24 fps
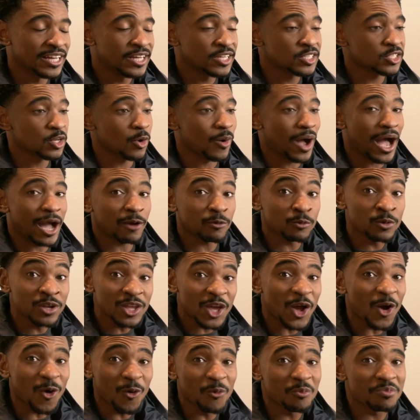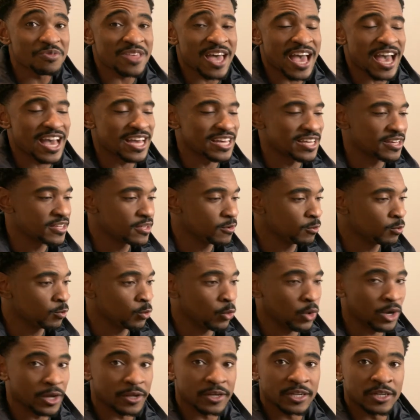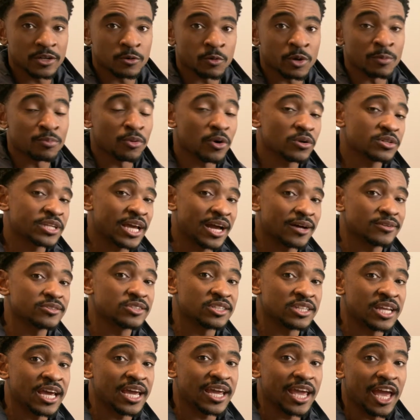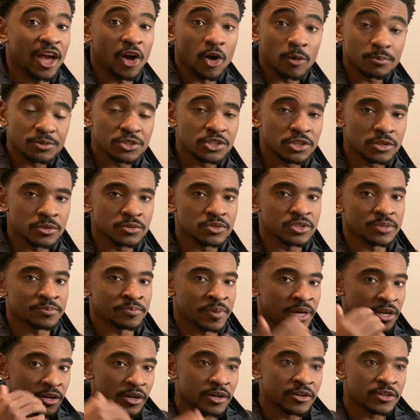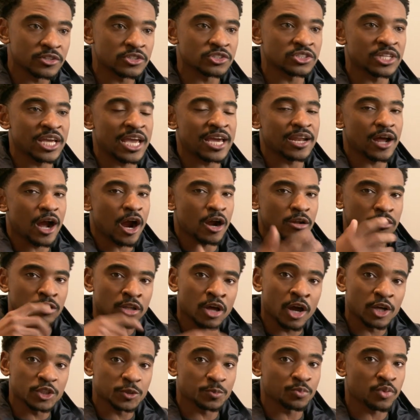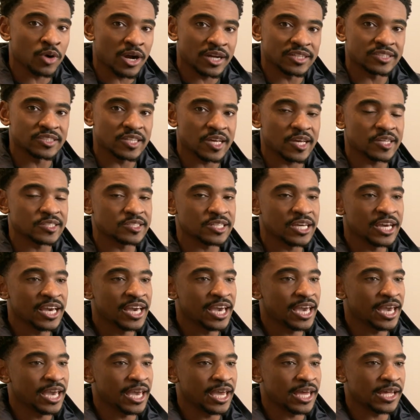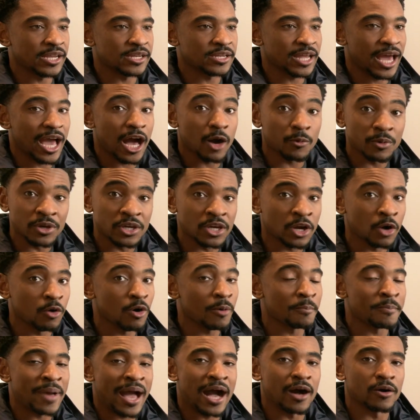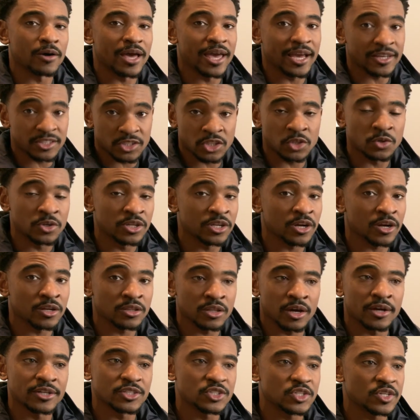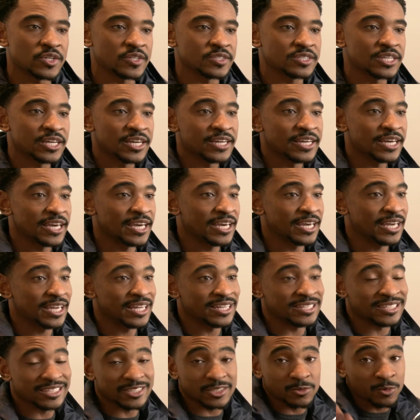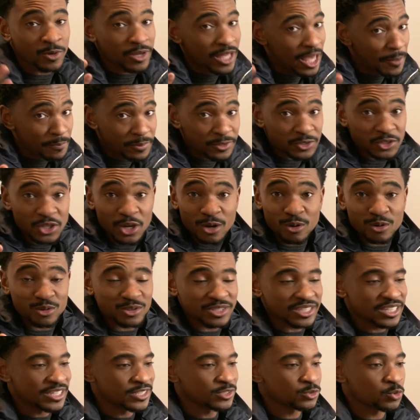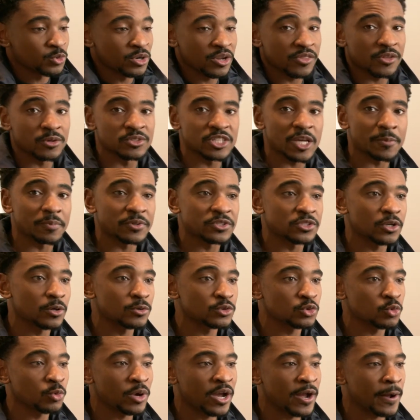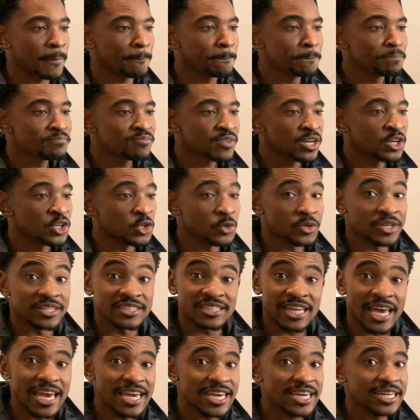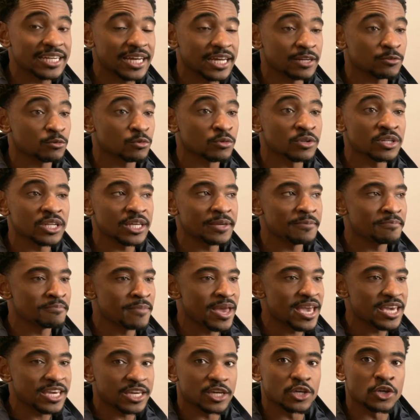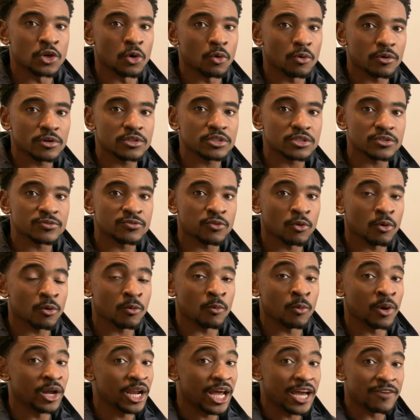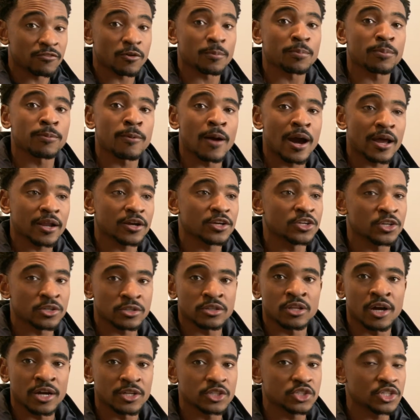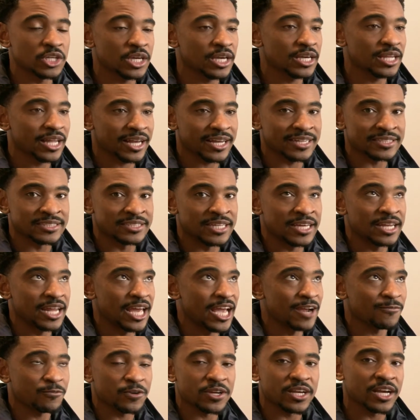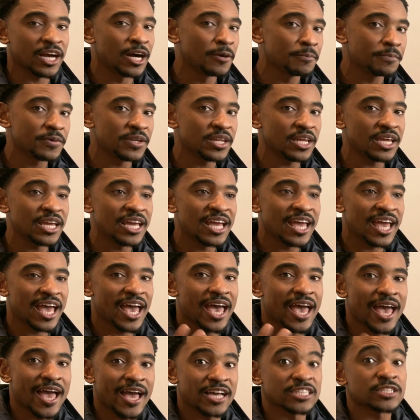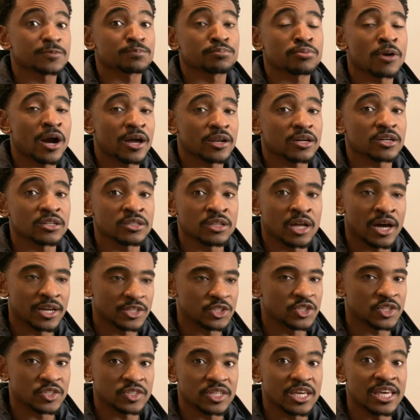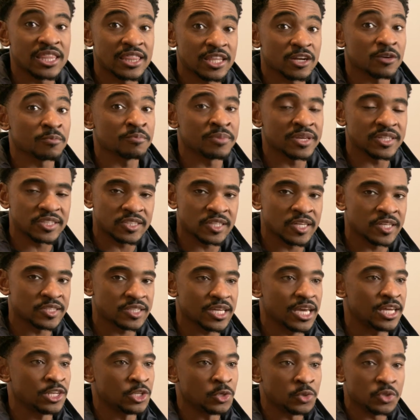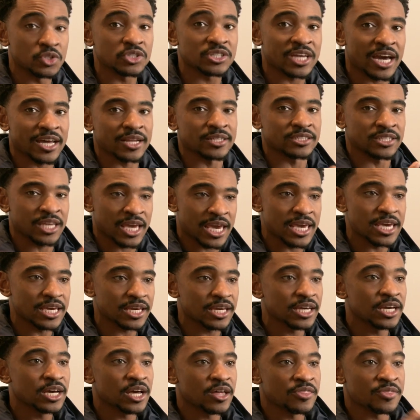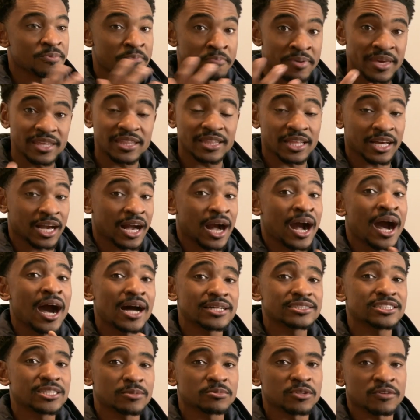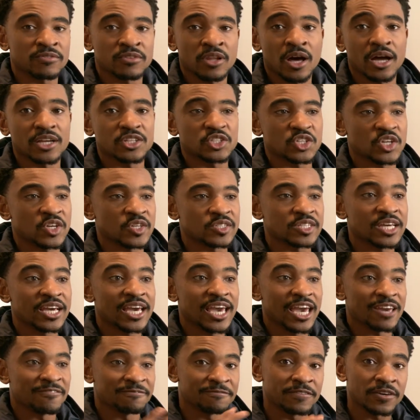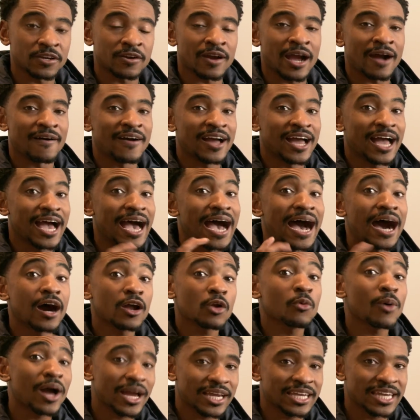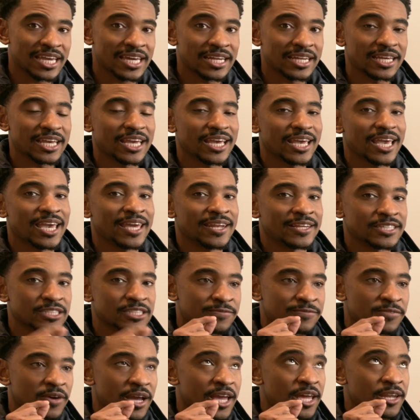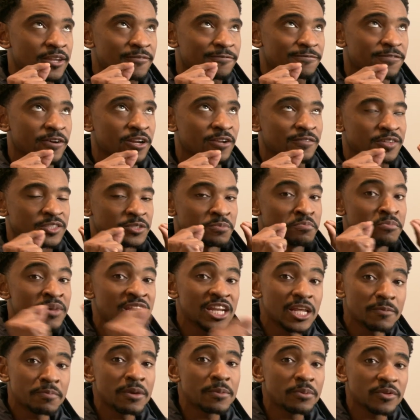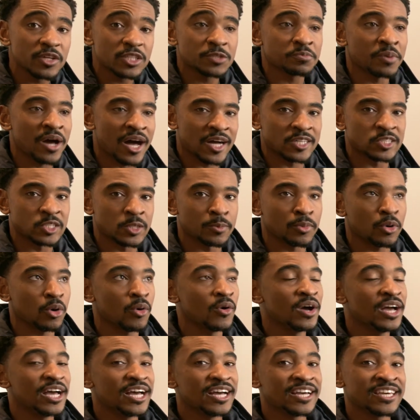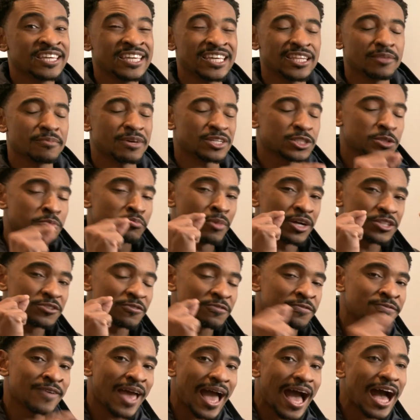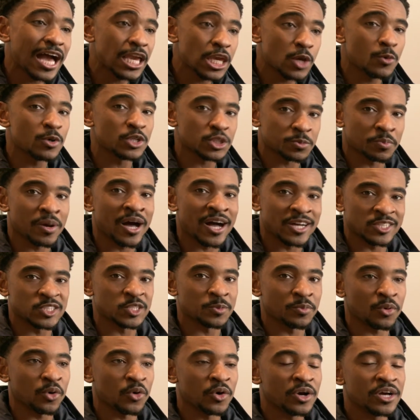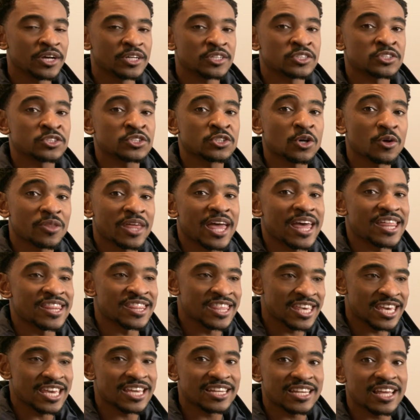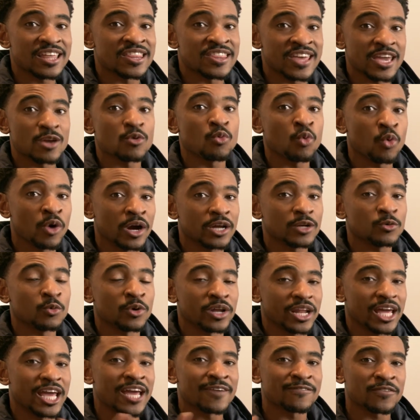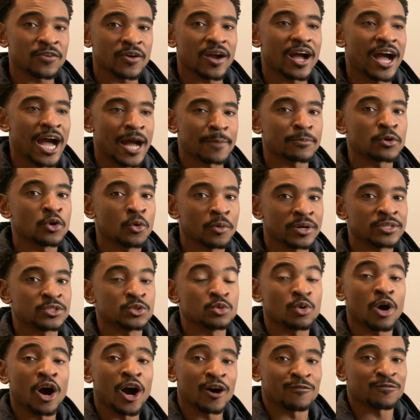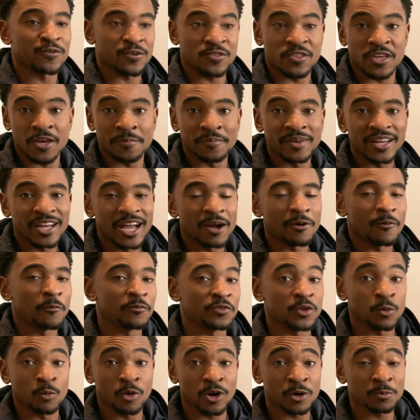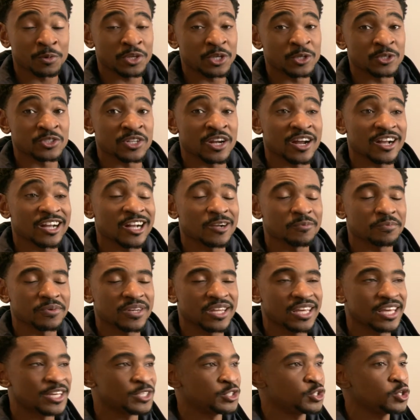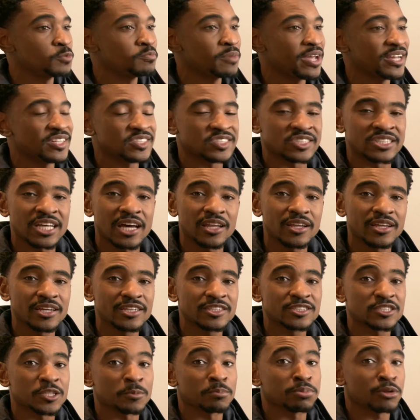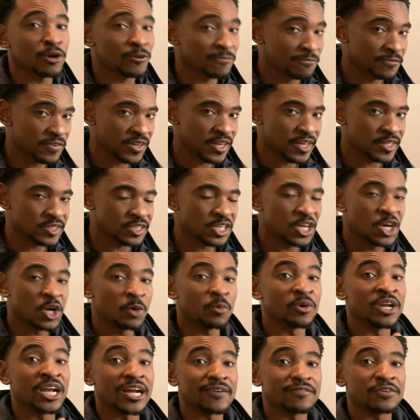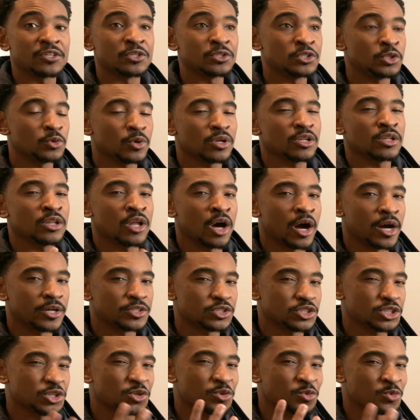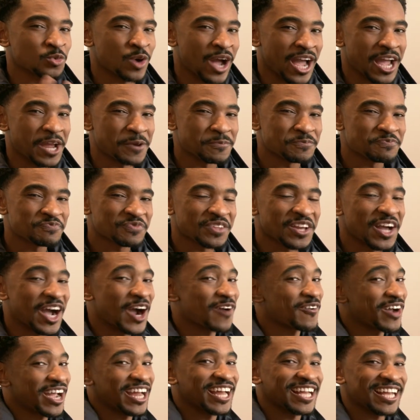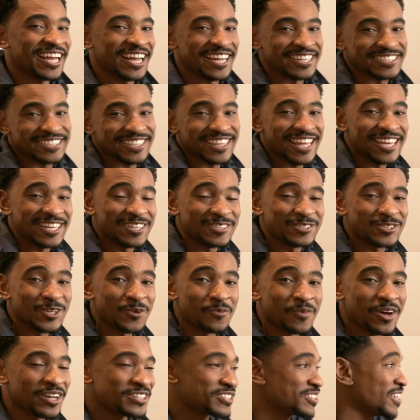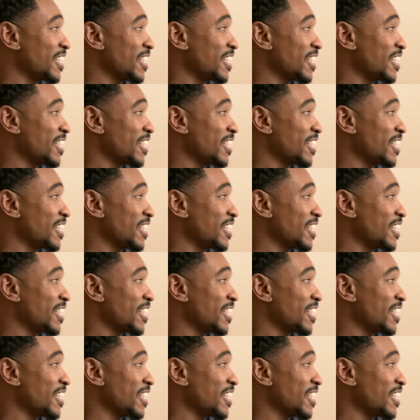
So I really hope that what we broke down today helps you to better understand our launch process and how we go about executing our launches. And this episode is one of those episodes where you can take it and really make it yours for whatever product you're launching. Like I said, every company has product launches in their business, and you just gotta take the concept of launches and figure out, how do I get it in front of as many people as possible, give them as much value as possible, so that then they want whatever I'm going to offer them. The word we use in our company is you make selling superfluous whenever you do a launch right. All right, guys, thank you so much.